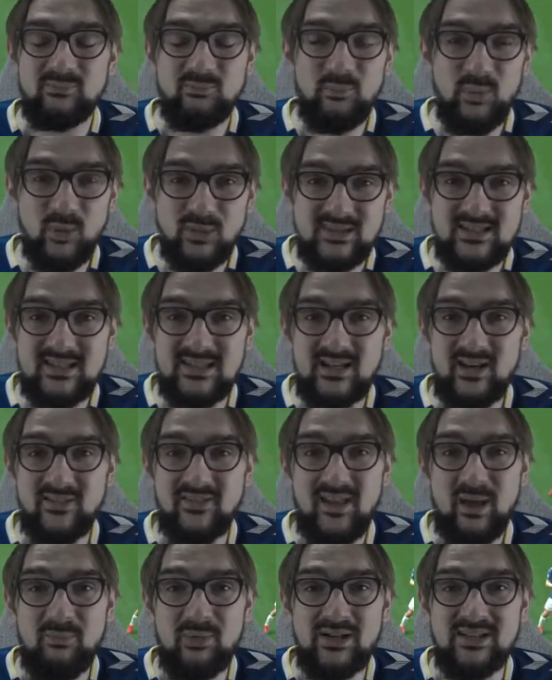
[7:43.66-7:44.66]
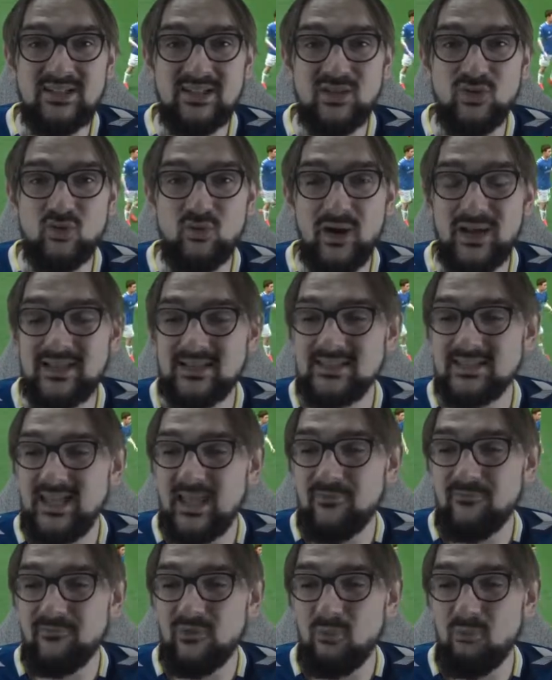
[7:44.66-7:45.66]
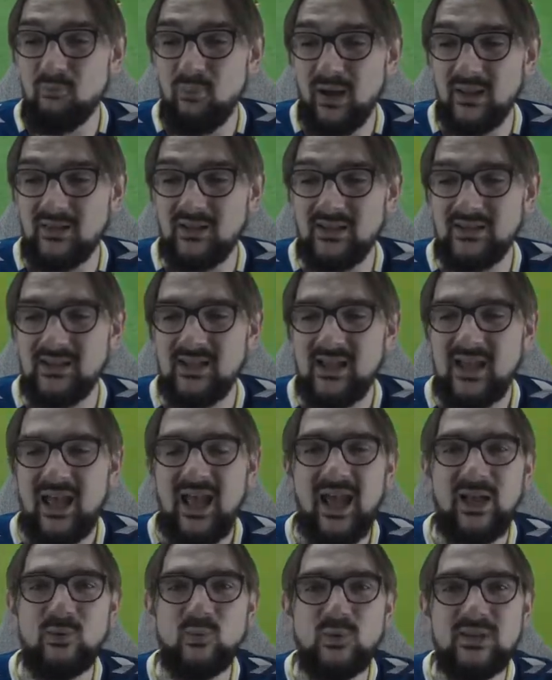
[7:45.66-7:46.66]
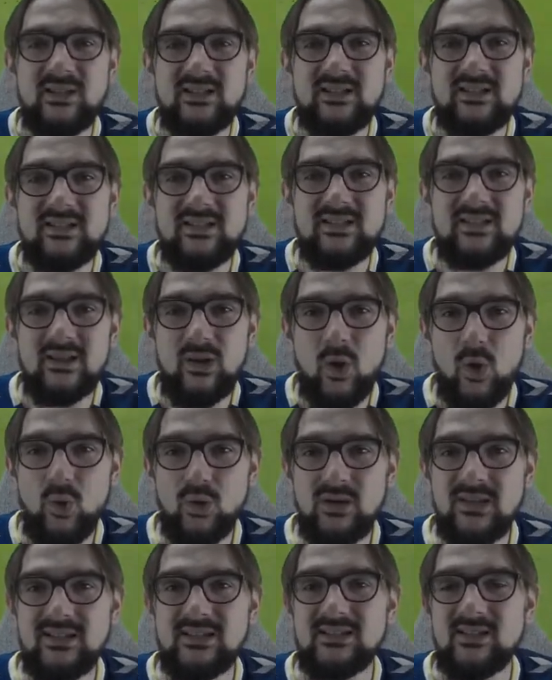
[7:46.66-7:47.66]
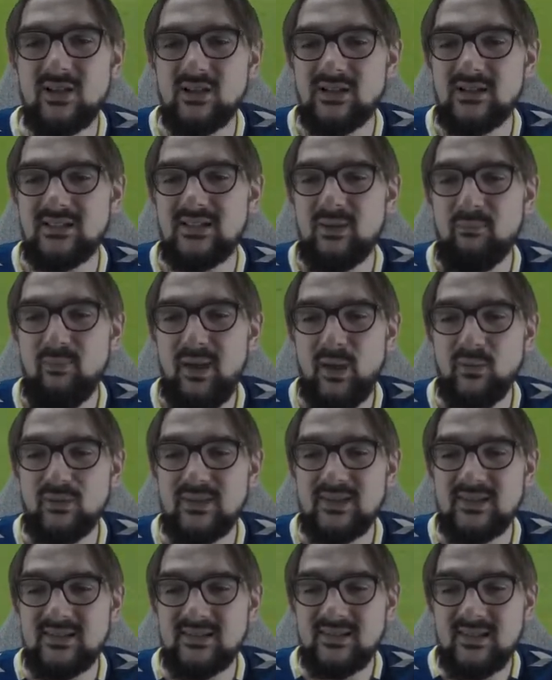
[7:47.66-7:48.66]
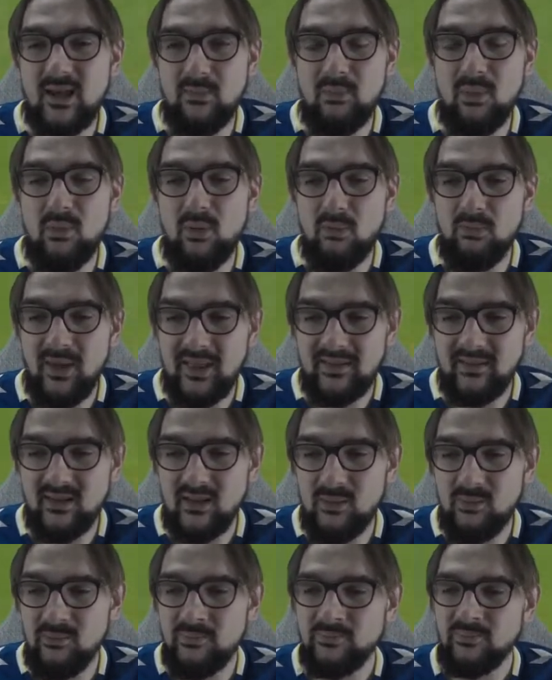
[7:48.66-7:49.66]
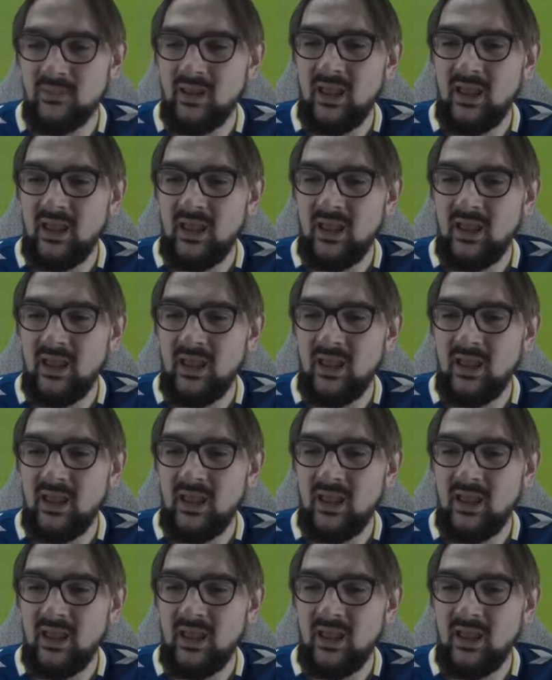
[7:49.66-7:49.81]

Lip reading: puts it on net, but it's a great save from Butland, and we slowly started to mount some momentum,